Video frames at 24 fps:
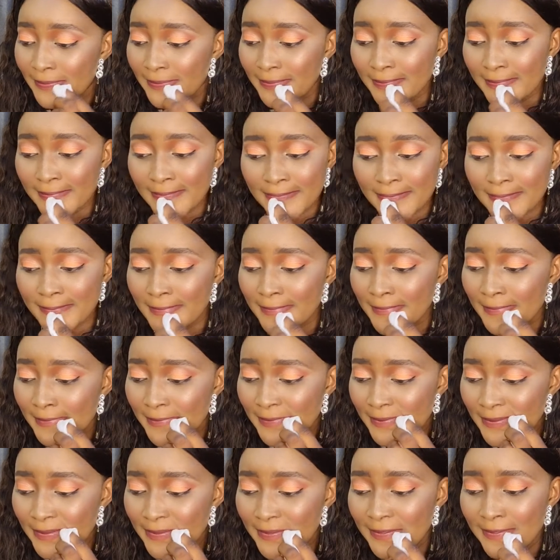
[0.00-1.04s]

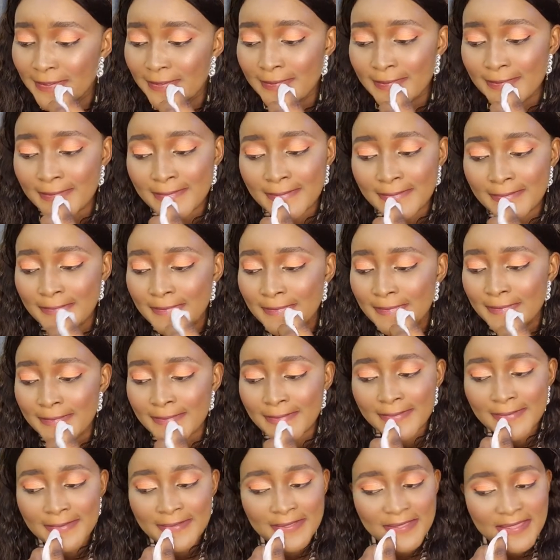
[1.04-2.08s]
No one is speaking in this clip.